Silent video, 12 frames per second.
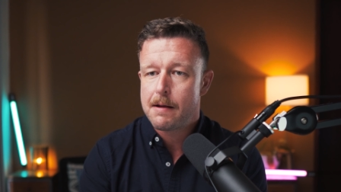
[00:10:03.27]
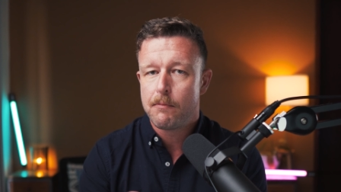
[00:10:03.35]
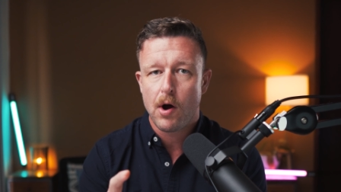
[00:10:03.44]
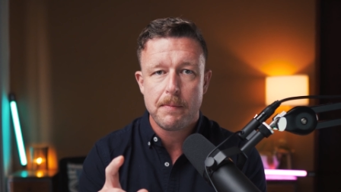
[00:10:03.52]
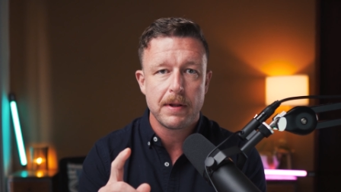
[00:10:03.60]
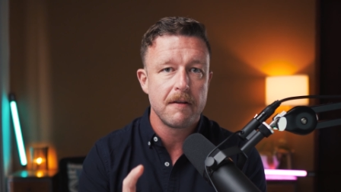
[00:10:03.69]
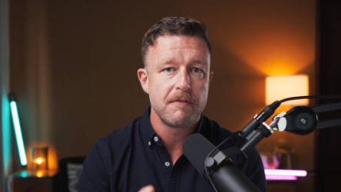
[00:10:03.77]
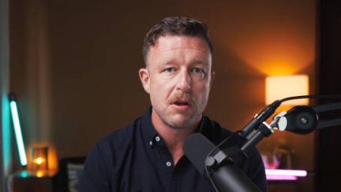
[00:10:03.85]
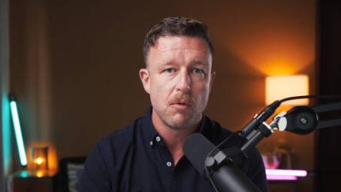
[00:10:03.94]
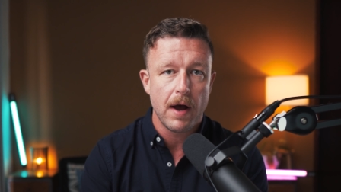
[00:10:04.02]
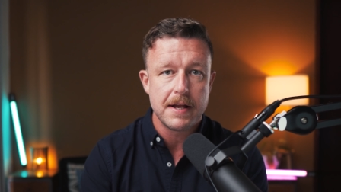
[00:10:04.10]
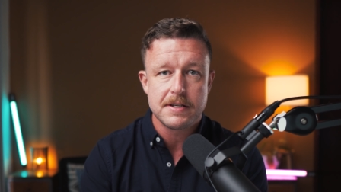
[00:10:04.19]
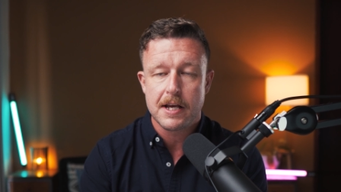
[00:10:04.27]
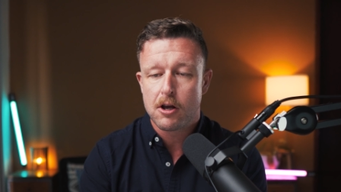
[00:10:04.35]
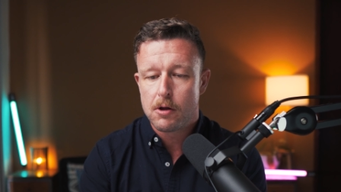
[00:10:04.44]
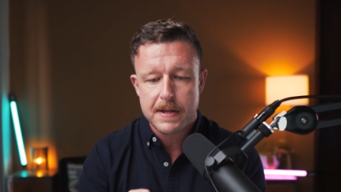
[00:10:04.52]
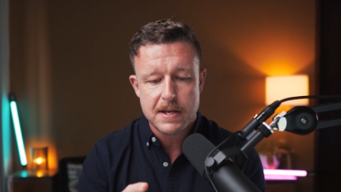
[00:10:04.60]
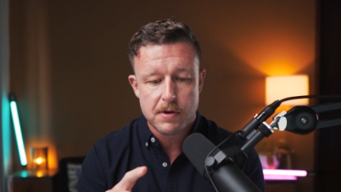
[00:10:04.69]
it might be lifting weights, it
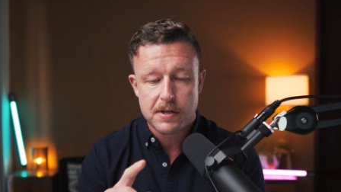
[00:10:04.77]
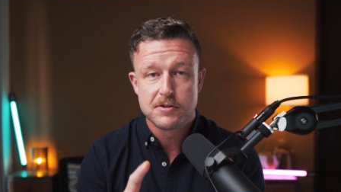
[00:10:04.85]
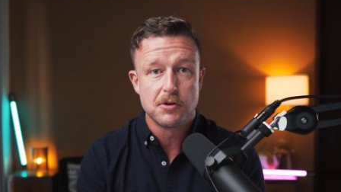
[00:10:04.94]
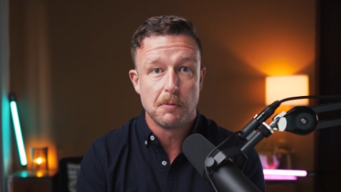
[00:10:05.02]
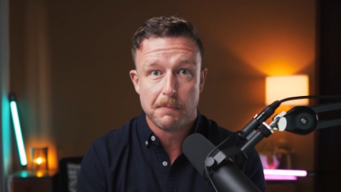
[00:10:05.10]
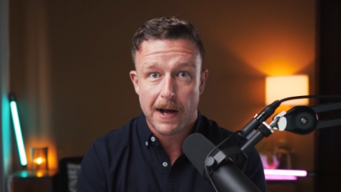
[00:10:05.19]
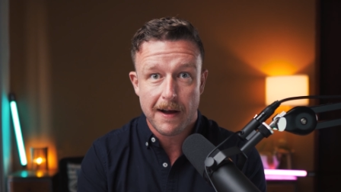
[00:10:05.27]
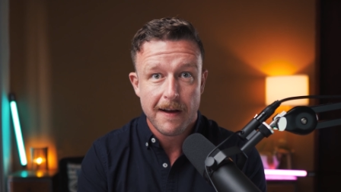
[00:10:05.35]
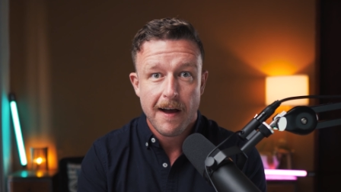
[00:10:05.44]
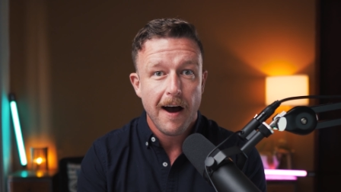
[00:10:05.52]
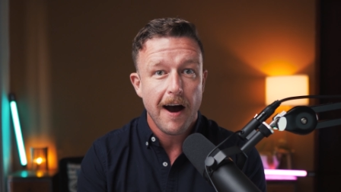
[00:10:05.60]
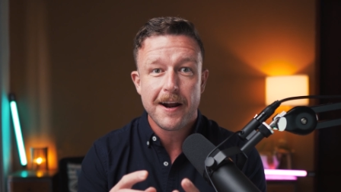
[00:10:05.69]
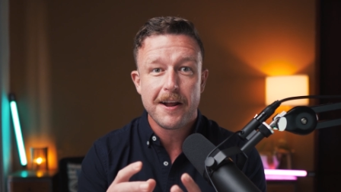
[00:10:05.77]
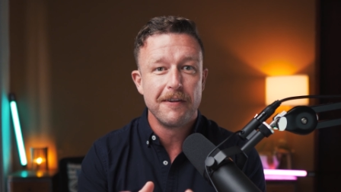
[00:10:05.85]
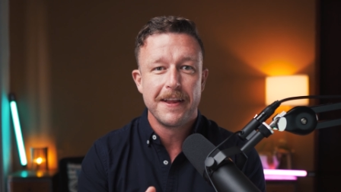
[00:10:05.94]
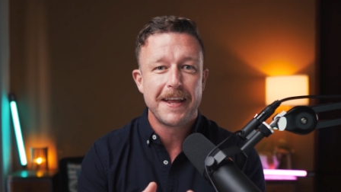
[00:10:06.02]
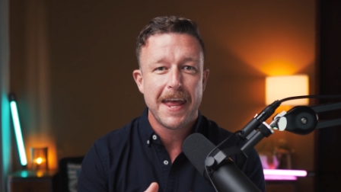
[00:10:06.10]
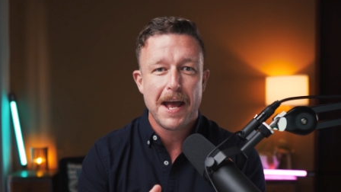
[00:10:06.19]
could be doing Zumba. I don't
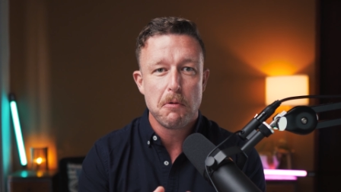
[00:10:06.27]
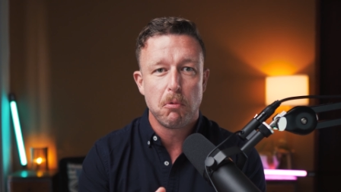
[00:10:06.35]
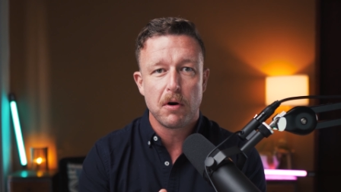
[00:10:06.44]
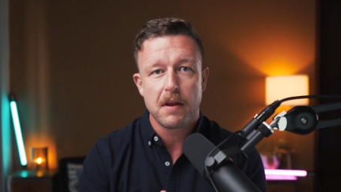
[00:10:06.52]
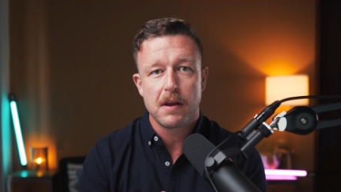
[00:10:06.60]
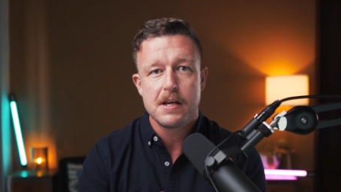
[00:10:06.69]
really care what it